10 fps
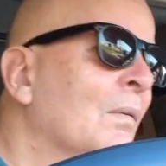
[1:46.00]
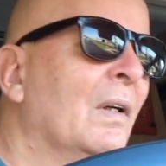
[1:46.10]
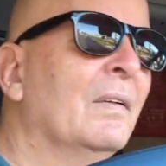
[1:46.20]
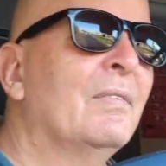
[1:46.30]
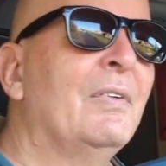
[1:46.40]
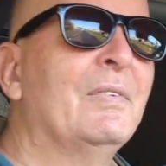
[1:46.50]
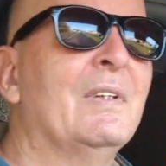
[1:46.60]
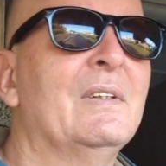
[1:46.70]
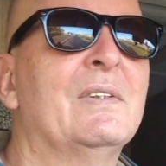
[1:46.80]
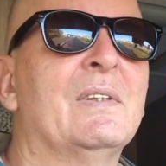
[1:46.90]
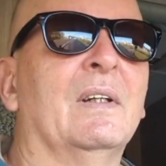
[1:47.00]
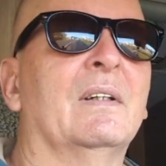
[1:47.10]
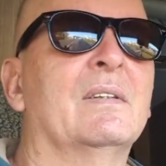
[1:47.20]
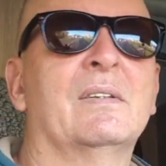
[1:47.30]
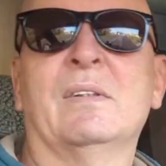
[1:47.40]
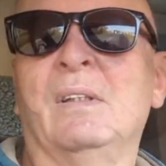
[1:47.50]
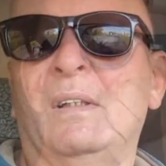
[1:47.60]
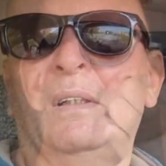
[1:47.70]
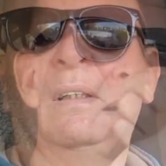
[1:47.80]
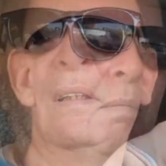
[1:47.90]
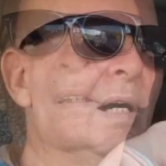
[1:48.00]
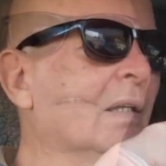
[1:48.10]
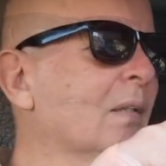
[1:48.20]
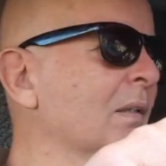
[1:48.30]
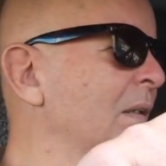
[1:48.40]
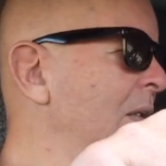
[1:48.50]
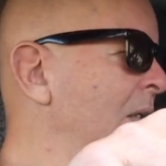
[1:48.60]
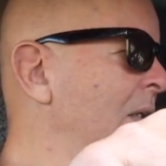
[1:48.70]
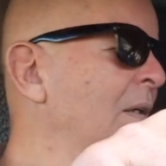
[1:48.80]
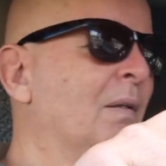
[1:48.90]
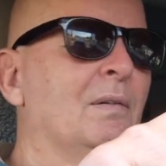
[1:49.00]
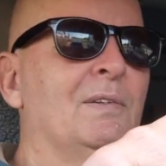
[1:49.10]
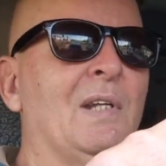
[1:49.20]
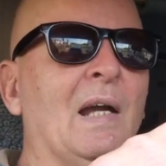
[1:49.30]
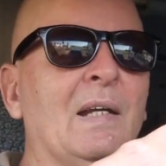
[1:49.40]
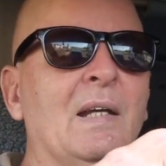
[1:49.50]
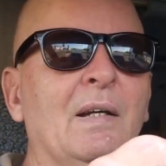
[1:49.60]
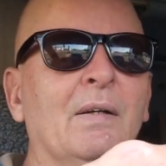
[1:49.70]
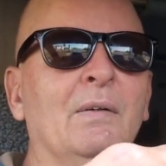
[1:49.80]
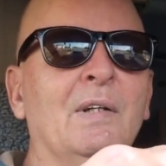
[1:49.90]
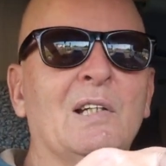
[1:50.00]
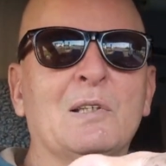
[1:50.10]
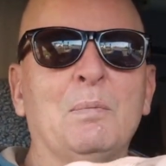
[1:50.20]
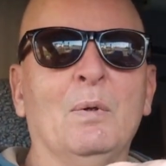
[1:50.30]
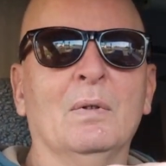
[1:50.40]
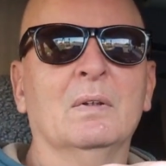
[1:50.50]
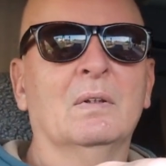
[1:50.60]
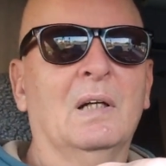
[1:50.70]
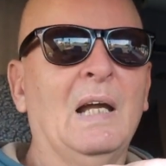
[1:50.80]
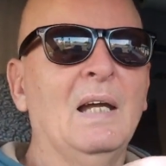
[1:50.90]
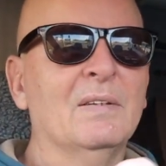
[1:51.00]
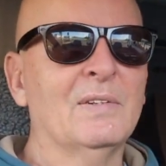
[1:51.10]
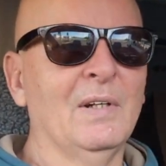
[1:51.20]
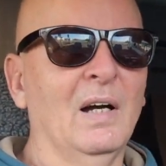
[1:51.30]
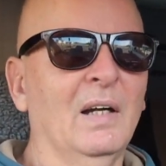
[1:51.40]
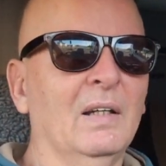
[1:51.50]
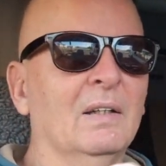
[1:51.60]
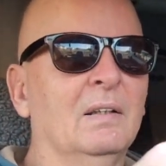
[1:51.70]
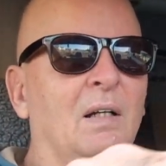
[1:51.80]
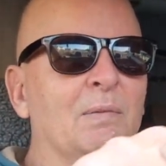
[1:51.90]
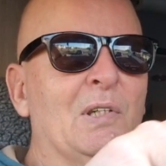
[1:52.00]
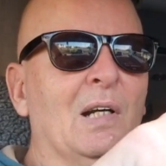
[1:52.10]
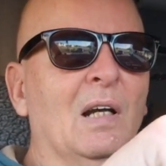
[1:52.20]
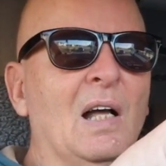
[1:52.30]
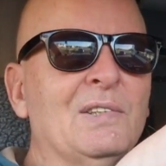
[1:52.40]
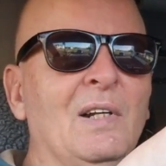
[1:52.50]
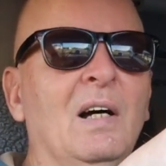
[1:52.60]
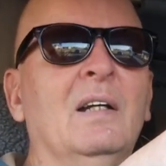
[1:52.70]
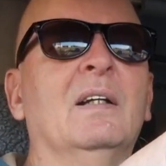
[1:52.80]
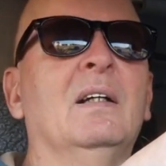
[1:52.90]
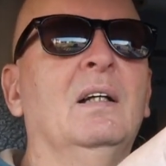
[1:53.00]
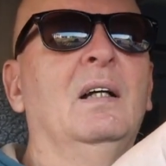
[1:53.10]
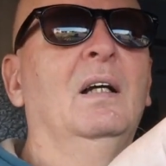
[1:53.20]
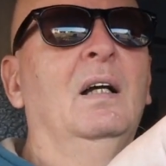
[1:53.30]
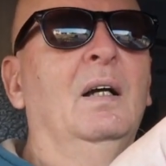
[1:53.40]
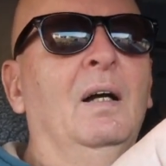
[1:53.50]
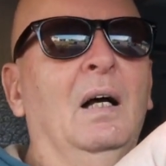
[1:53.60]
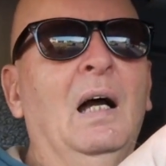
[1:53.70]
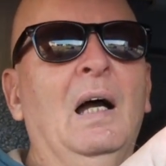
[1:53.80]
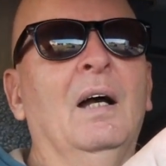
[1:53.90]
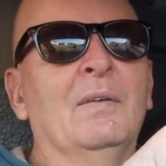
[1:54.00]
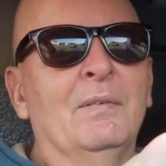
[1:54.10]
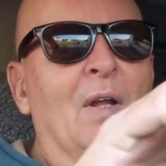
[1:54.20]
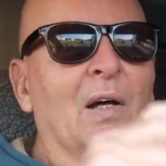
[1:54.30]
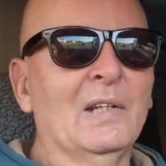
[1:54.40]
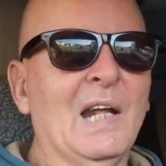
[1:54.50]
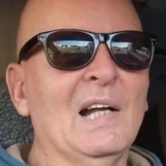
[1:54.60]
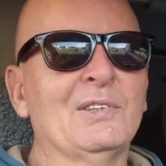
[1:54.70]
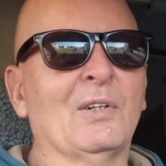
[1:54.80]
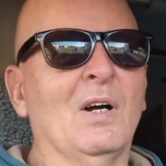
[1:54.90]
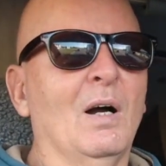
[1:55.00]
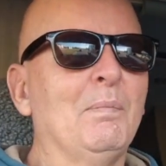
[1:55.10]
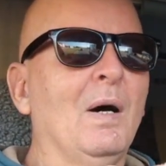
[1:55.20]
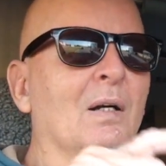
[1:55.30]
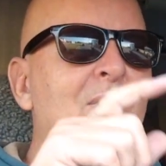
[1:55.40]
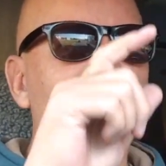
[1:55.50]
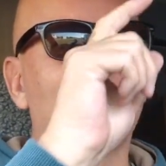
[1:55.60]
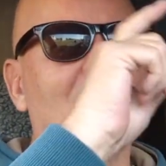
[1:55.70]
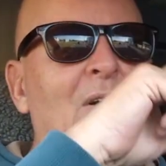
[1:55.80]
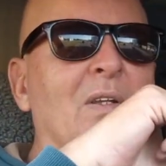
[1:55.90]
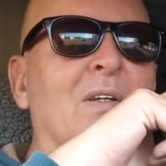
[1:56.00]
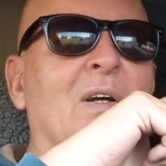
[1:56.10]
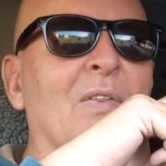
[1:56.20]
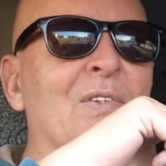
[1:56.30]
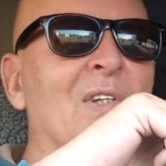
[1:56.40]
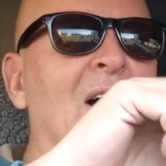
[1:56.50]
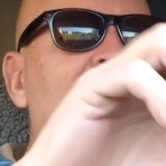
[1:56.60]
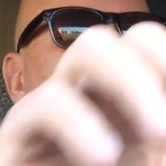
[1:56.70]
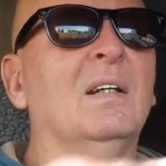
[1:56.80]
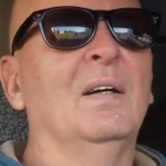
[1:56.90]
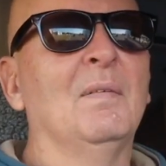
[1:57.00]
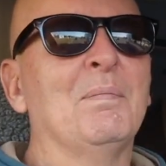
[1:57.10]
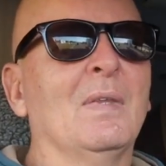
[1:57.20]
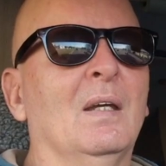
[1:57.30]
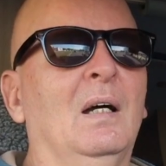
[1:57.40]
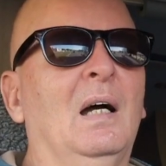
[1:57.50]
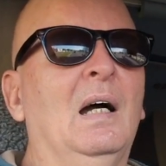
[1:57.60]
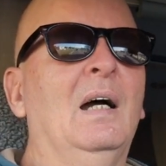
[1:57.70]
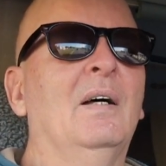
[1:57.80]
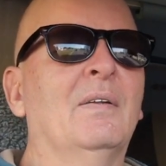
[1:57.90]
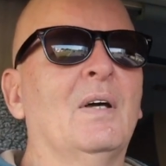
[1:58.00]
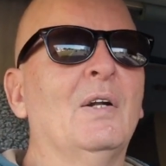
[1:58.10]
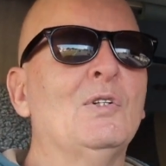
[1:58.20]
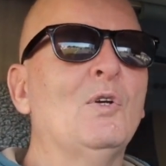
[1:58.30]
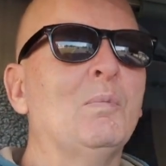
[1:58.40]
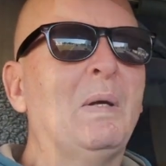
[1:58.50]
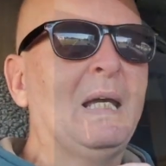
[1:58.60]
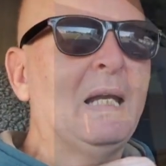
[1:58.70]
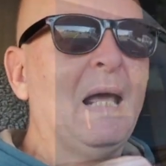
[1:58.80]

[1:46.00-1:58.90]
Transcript: 1:56 today. I might stay here in Eastbourne again tonight. I was here last night. Not in the Asda car park, just on the other side. They got a new B&M,